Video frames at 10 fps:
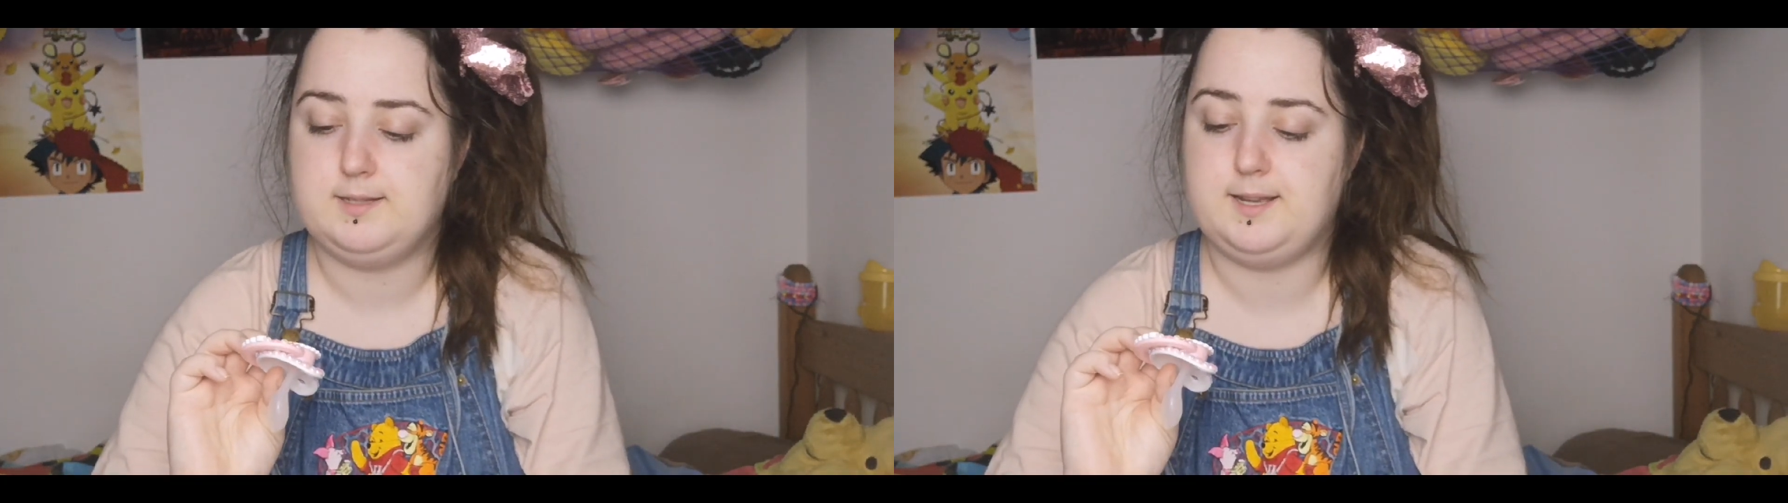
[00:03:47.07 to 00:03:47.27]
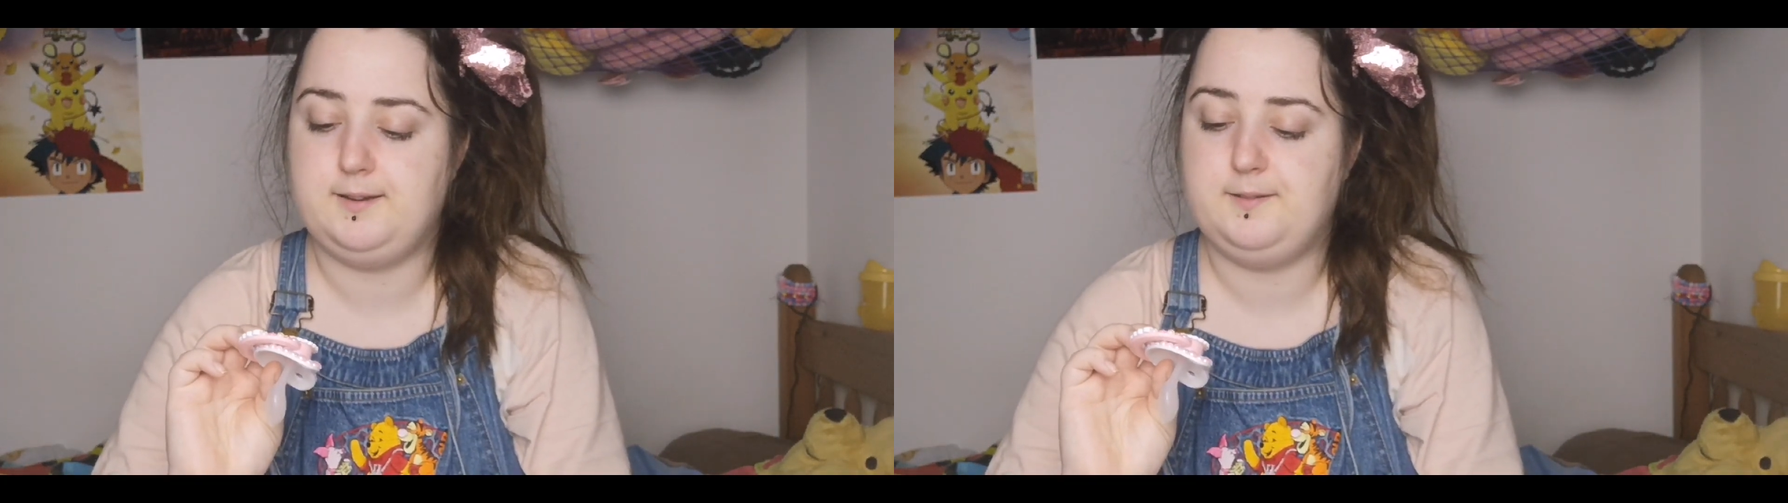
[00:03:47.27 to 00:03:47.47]

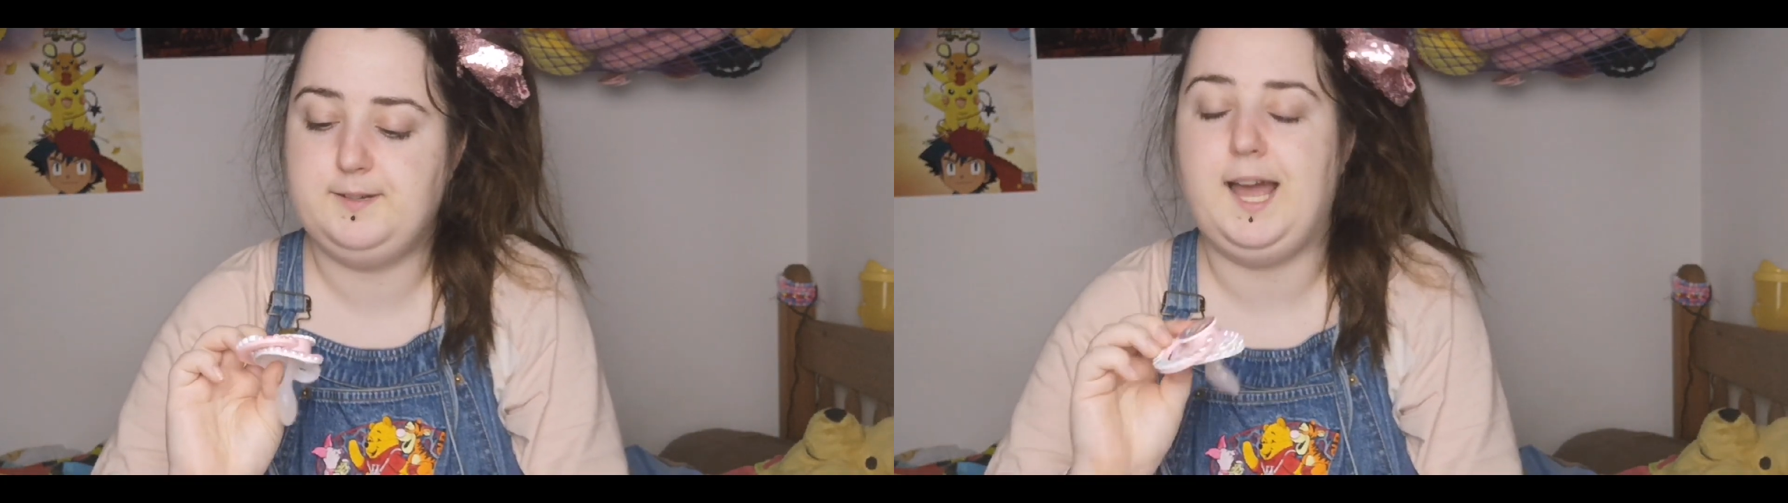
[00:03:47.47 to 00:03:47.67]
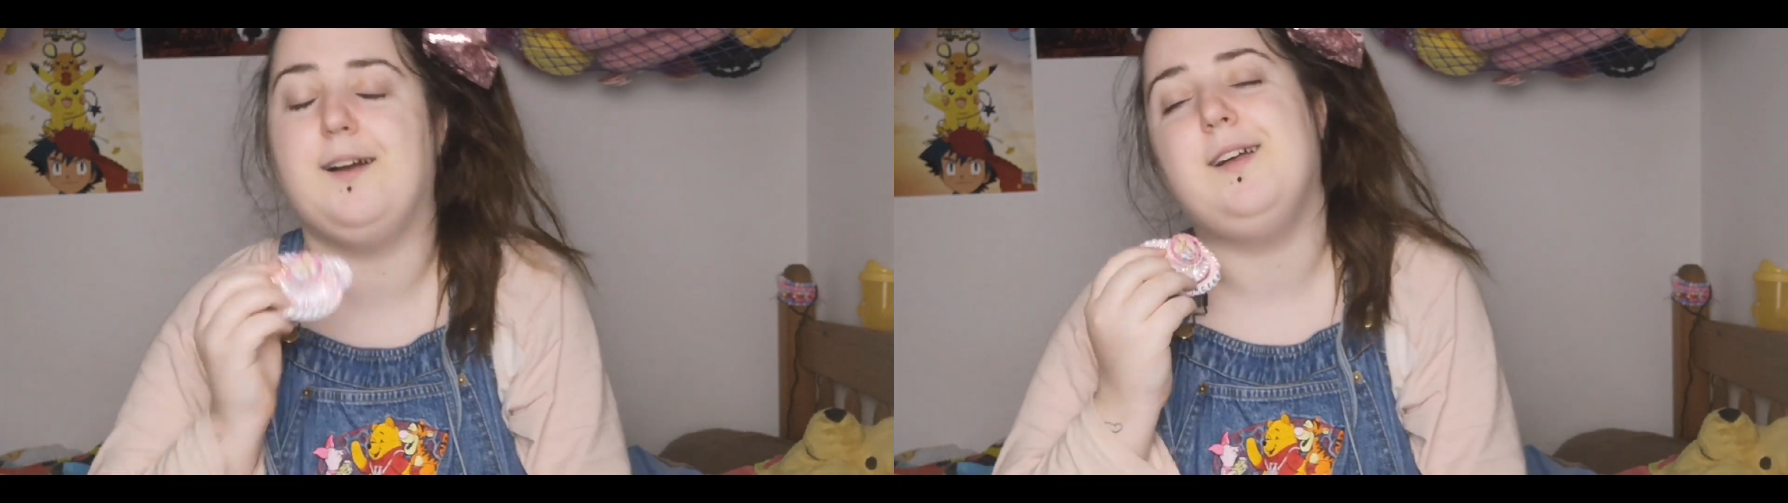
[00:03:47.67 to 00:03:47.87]
So
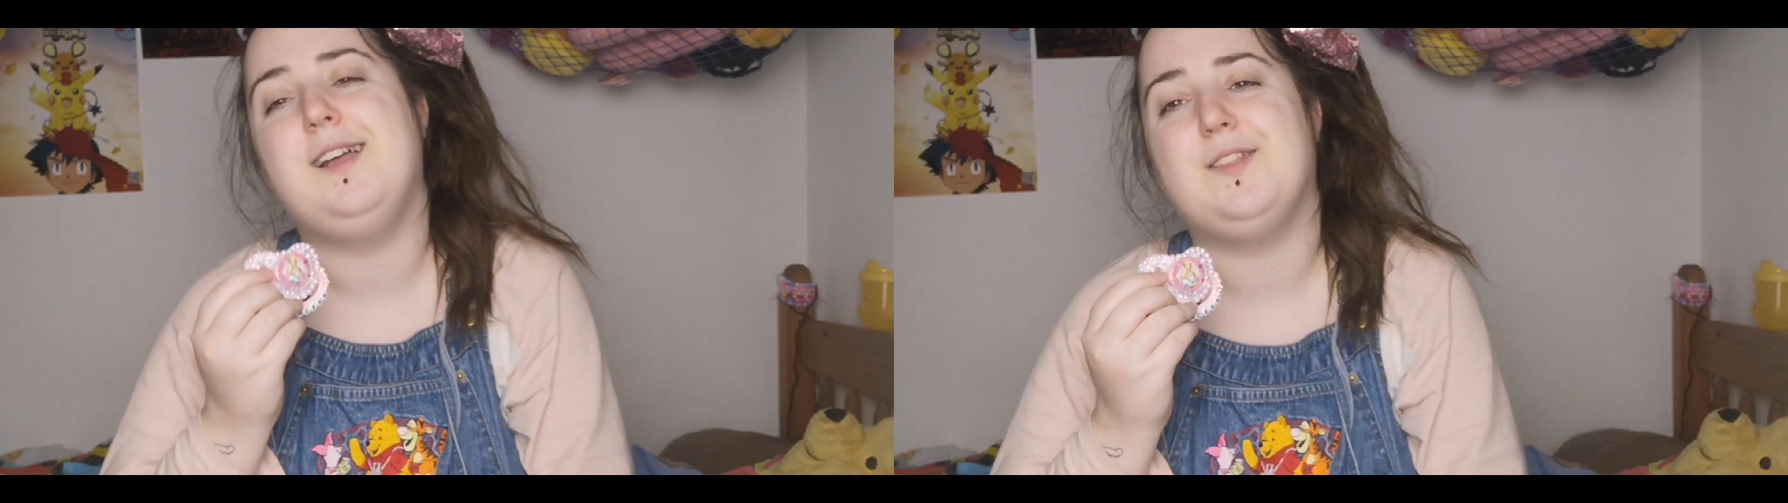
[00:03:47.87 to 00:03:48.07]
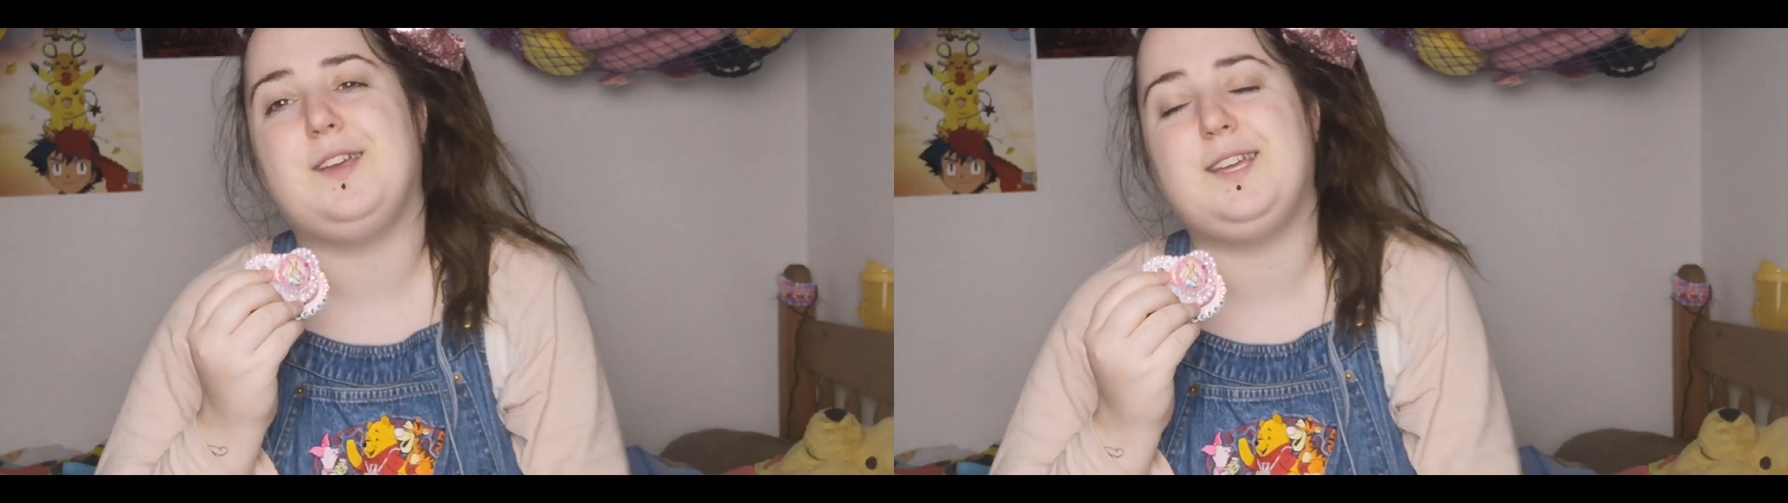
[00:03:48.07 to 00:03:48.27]
yeah,
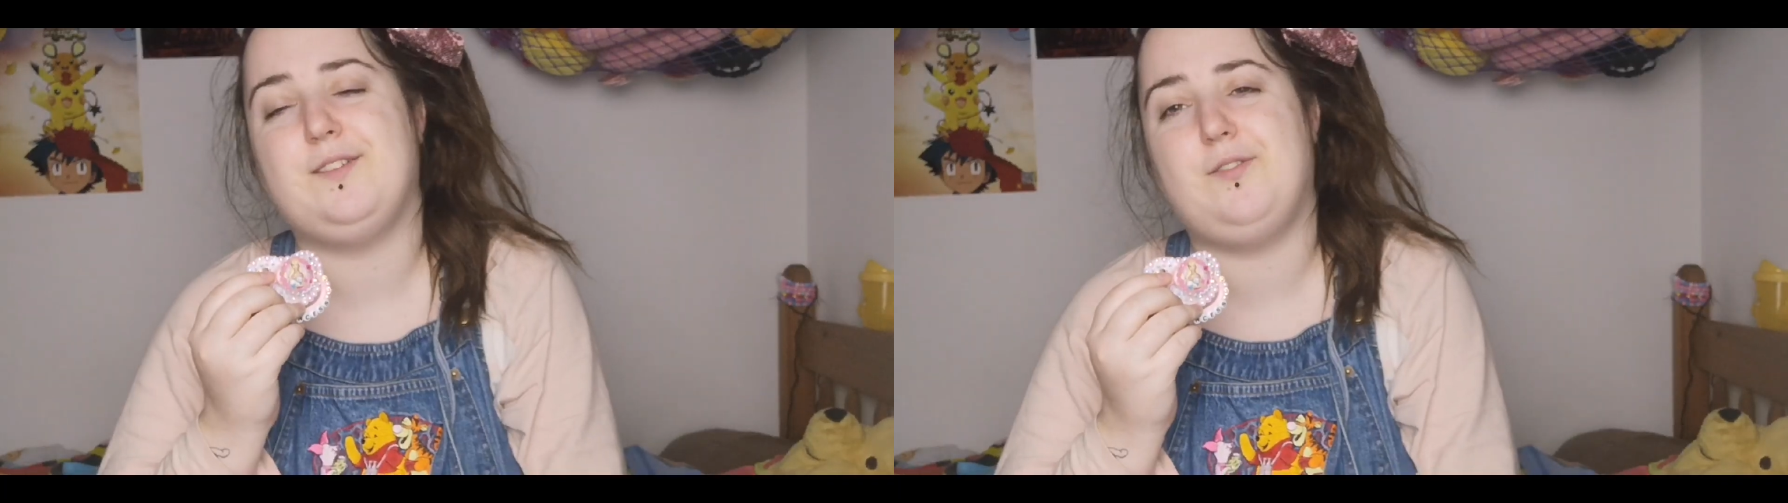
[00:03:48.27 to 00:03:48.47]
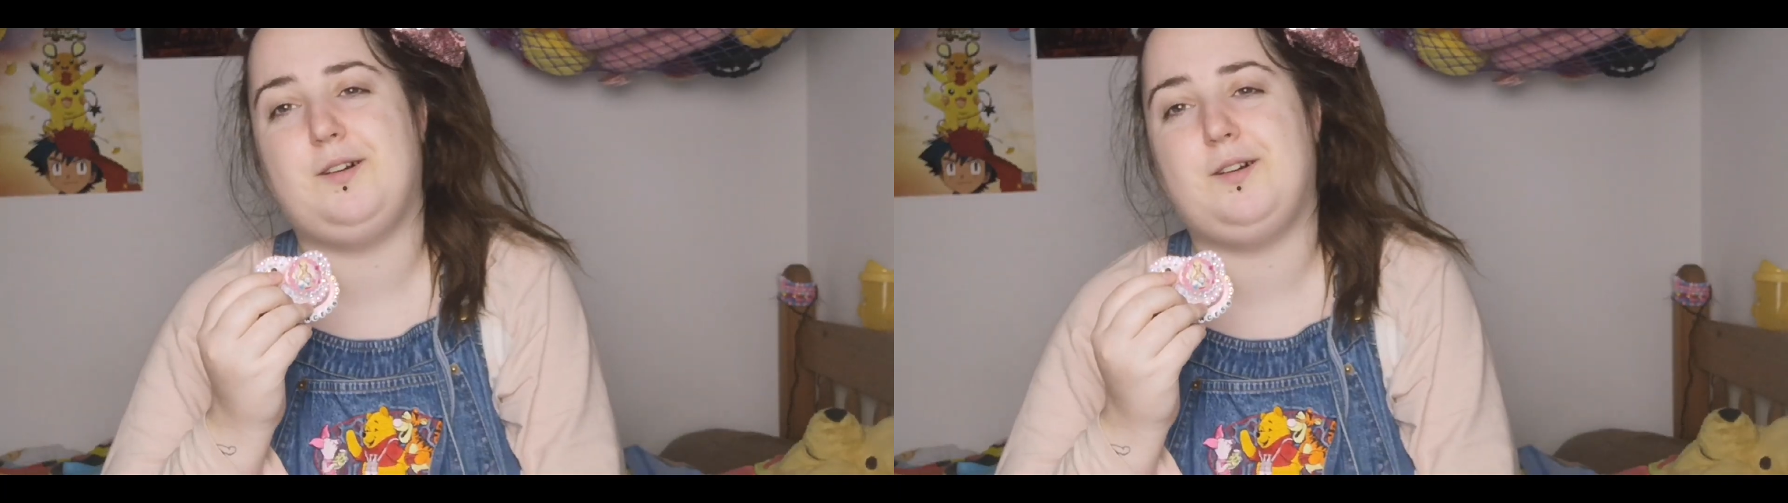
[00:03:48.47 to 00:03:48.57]
thank